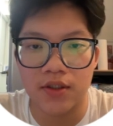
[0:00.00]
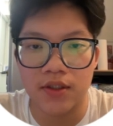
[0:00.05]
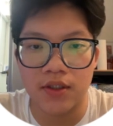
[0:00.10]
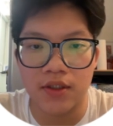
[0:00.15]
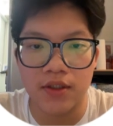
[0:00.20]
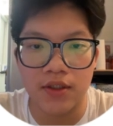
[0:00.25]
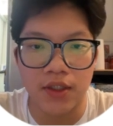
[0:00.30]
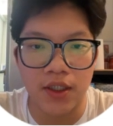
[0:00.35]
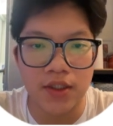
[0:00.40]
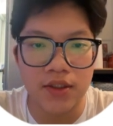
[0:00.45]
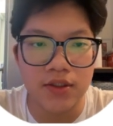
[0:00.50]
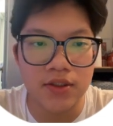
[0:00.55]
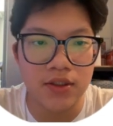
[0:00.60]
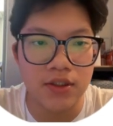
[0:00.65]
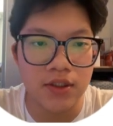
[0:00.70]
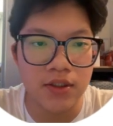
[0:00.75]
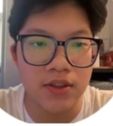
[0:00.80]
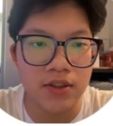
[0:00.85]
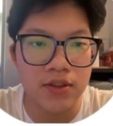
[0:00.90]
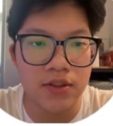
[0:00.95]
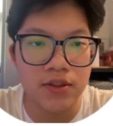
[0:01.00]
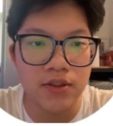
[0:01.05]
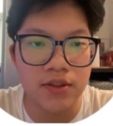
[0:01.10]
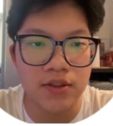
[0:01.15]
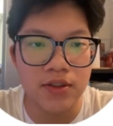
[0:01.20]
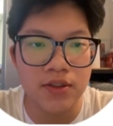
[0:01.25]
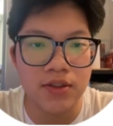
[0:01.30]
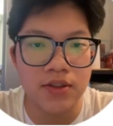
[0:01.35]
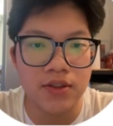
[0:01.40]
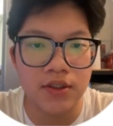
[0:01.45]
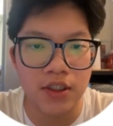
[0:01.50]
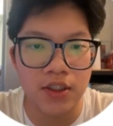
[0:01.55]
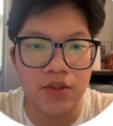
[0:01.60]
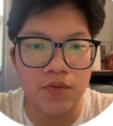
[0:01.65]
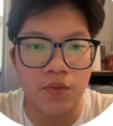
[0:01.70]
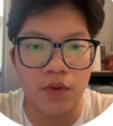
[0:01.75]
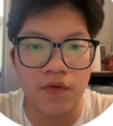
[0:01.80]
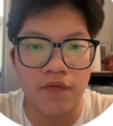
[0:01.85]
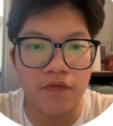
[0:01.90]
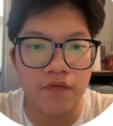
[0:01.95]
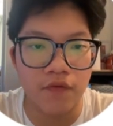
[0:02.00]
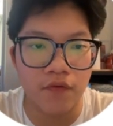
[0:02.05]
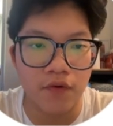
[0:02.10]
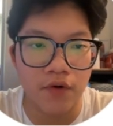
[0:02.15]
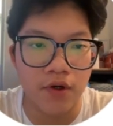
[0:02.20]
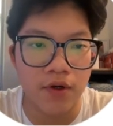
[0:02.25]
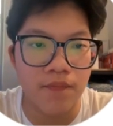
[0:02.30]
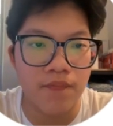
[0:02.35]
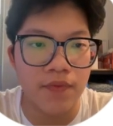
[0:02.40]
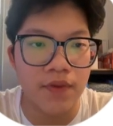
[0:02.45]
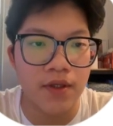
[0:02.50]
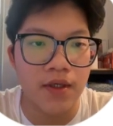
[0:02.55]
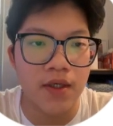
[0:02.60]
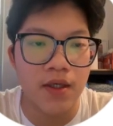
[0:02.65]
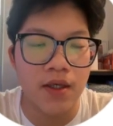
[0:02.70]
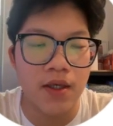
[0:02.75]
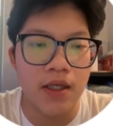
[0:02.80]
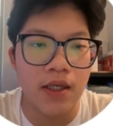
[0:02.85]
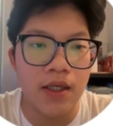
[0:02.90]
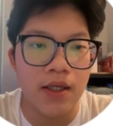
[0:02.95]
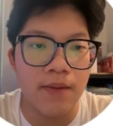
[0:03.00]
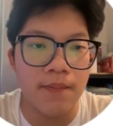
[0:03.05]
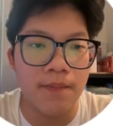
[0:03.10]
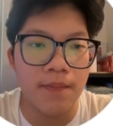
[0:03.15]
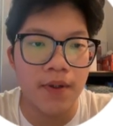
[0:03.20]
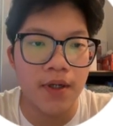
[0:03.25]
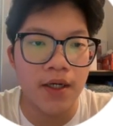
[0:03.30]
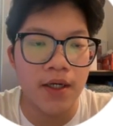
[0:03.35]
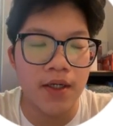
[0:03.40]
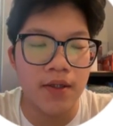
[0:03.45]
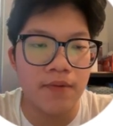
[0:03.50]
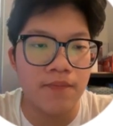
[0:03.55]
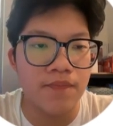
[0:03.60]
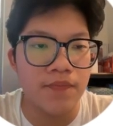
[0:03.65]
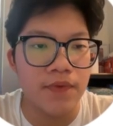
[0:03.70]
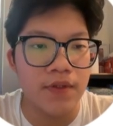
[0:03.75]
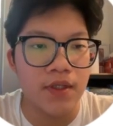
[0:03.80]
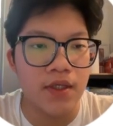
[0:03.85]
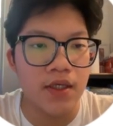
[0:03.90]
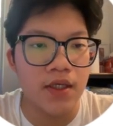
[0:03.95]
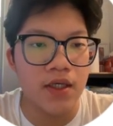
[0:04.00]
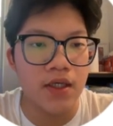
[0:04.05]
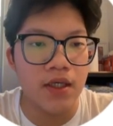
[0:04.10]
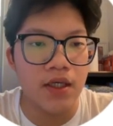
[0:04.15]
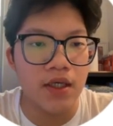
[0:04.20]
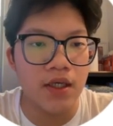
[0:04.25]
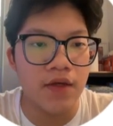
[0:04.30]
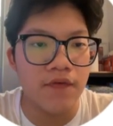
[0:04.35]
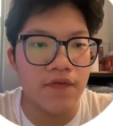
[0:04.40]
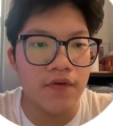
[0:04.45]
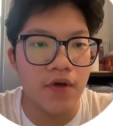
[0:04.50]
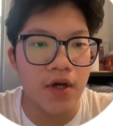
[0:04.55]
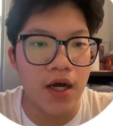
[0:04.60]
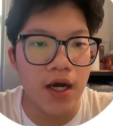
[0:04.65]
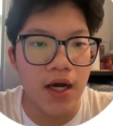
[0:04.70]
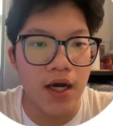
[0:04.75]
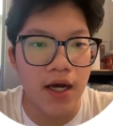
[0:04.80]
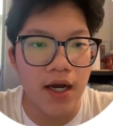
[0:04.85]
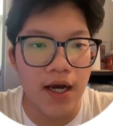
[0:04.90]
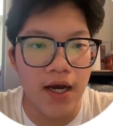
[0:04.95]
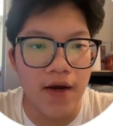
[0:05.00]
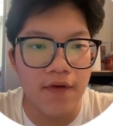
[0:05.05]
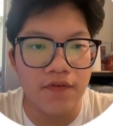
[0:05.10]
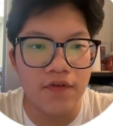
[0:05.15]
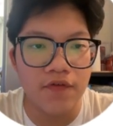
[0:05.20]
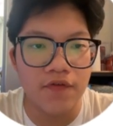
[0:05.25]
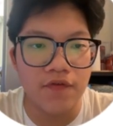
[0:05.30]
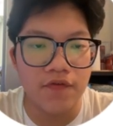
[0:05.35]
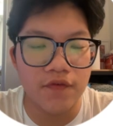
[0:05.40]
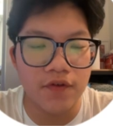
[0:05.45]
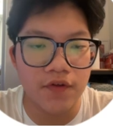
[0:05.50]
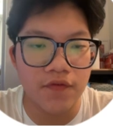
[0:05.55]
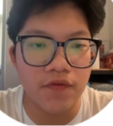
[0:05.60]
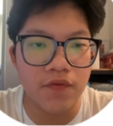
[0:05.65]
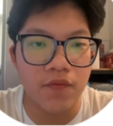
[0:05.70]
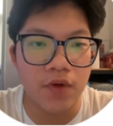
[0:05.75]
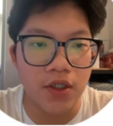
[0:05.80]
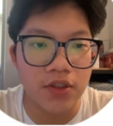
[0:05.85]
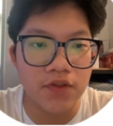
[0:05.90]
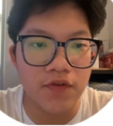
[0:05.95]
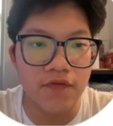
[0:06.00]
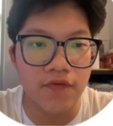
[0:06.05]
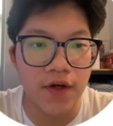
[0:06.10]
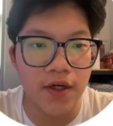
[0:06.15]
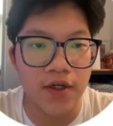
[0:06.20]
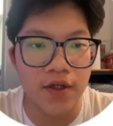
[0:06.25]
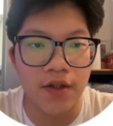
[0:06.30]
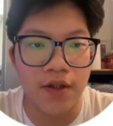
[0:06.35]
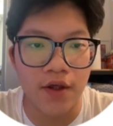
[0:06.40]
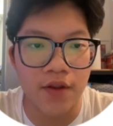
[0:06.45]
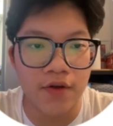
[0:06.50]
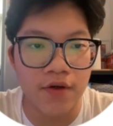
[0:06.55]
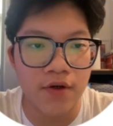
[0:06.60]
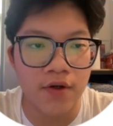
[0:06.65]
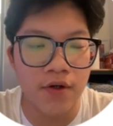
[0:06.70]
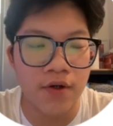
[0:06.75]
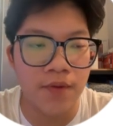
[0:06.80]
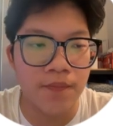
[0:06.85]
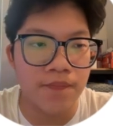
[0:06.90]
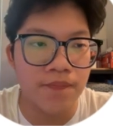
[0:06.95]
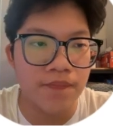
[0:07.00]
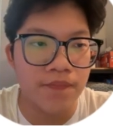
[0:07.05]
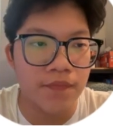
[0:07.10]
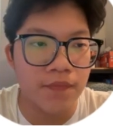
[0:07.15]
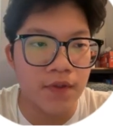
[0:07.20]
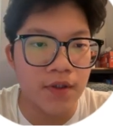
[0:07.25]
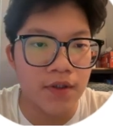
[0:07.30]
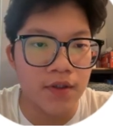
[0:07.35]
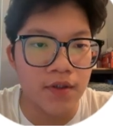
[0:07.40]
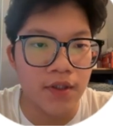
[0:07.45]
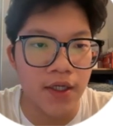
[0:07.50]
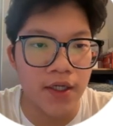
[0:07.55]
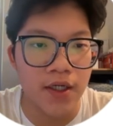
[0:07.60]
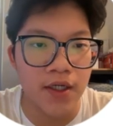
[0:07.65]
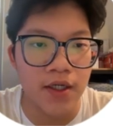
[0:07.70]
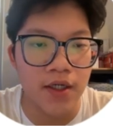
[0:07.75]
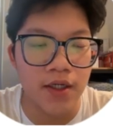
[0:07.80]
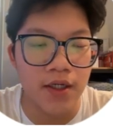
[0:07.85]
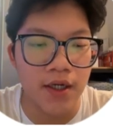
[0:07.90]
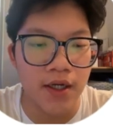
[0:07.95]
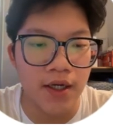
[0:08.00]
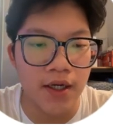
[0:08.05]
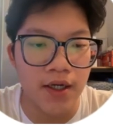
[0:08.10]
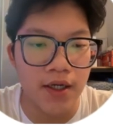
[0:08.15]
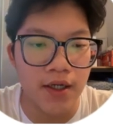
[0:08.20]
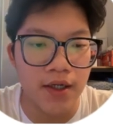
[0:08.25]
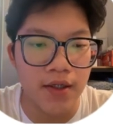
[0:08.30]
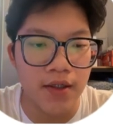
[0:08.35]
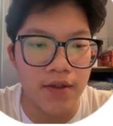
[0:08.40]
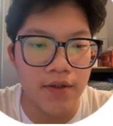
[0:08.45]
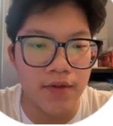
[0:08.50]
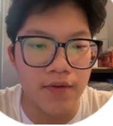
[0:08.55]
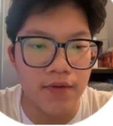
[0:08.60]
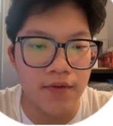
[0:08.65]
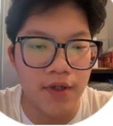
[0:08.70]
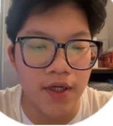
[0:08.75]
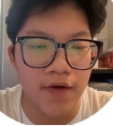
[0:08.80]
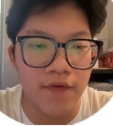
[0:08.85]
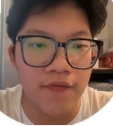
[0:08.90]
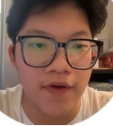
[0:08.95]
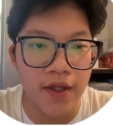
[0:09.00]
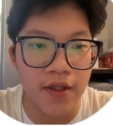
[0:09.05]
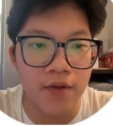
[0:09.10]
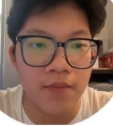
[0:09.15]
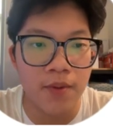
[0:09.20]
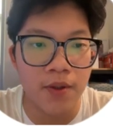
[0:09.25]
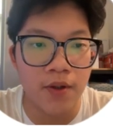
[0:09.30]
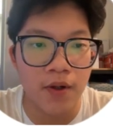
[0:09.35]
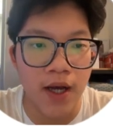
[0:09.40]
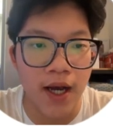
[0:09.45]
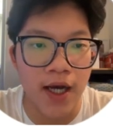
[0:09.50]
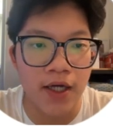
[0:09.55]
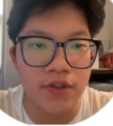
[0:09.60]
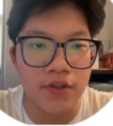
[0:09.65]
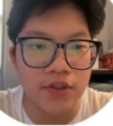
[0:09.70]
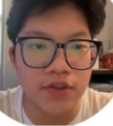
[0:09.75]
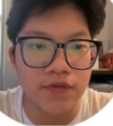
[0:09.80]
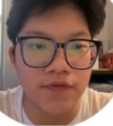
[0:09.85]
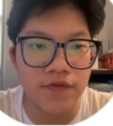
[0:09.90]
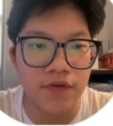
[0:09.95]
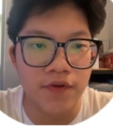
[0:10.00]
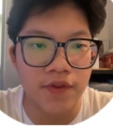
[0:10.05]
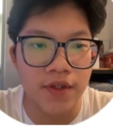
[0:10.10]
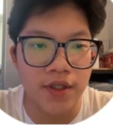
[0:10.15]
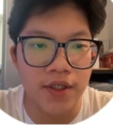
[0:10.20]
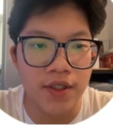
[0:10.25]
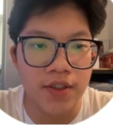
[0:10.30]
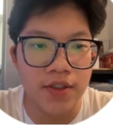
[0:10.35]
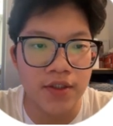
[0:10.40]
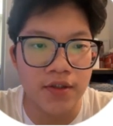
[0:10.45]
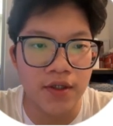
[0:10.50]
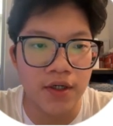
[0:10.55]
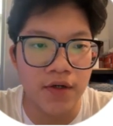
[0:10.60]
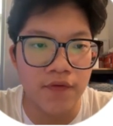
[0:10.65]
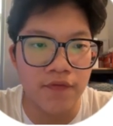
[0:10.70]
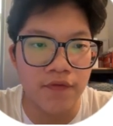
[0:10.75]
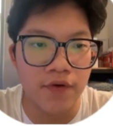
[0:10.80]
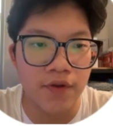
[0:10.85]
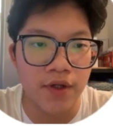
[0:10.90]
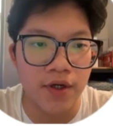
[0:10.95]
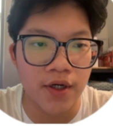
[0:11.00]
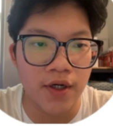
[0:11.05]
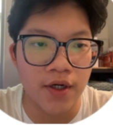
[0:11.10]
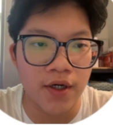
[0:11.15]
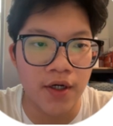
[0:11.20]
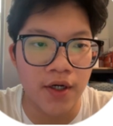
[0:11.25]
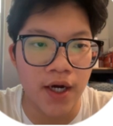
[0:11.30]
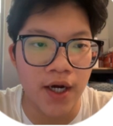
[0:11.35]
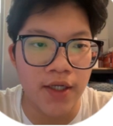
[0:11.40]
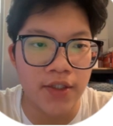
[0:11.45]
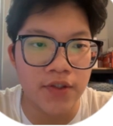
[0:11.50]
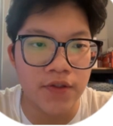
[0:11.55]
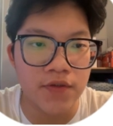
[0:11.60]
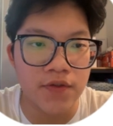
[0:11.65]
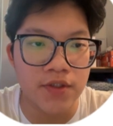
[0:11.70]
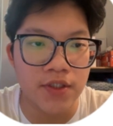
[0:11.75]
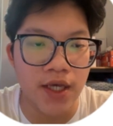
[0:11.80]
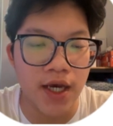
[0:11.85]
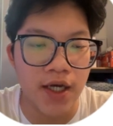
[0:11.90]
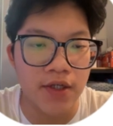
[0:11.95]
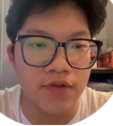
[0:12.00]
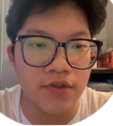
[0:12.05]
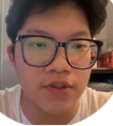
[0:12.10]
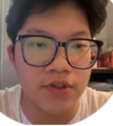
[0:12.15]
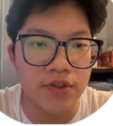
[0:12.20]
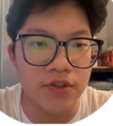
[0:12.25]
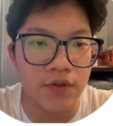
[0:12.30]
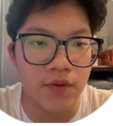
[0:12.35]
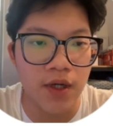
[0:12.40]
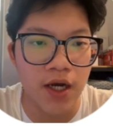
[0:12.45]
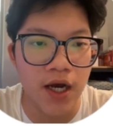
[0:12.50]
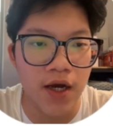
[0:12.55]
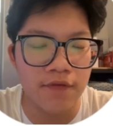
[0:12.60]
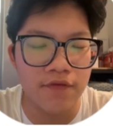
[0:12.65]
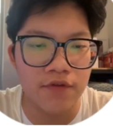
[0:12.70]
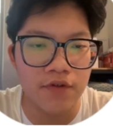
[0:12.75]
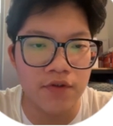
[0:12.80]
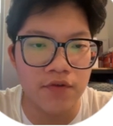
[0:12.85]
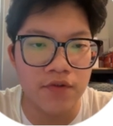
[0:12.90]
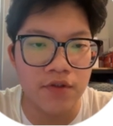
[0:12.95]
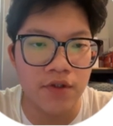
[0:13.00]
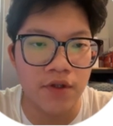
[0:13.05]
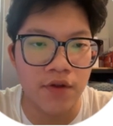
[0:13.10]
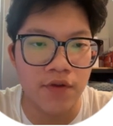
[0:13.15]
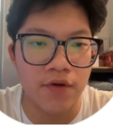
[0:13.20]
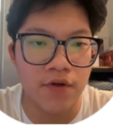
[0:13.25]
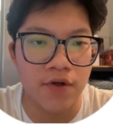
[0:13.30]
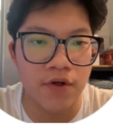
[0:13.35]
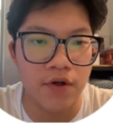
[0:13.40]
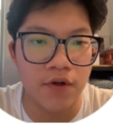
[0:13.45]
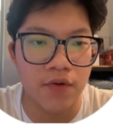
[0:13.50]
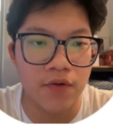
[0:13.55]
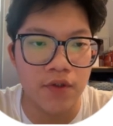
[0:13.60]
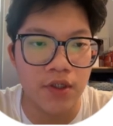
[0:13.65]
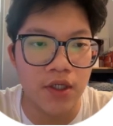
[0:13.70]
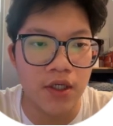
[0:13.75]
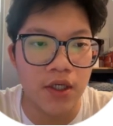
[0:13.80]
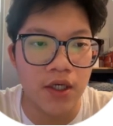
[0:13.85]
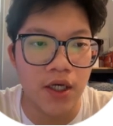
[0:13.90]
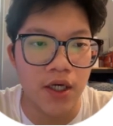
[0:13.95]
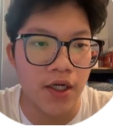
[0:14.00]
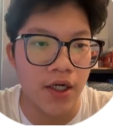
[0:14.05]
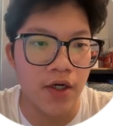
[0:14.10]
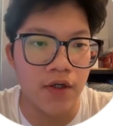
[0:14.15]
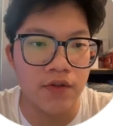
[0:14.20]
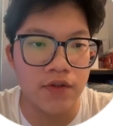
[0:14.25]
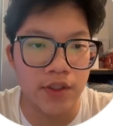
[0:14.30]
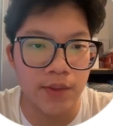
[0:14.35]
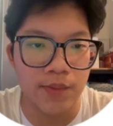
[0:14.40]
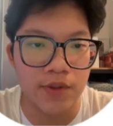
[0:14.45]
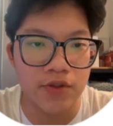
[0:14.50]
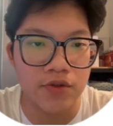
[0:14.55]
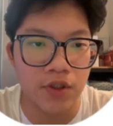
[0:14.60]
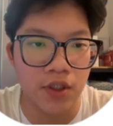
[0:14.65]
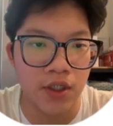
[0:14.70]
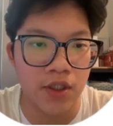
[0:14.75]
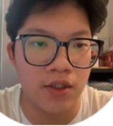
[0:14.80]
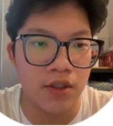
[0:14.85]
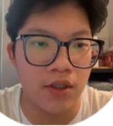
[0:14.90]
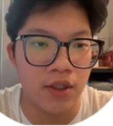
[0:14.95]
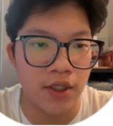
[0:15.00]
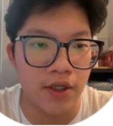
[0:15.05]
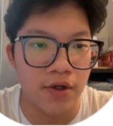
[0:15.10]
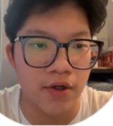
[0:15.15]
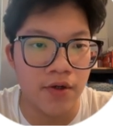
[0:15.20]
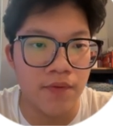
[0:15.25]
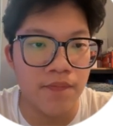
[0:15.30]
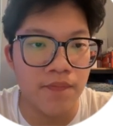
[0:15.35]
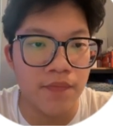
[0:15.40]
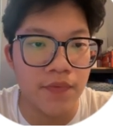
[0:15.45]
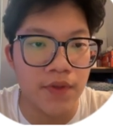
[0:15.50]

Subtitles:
19614. But if you want to find another like a available address for the I2C address, you will have to use another code, and I will demonstrate it later.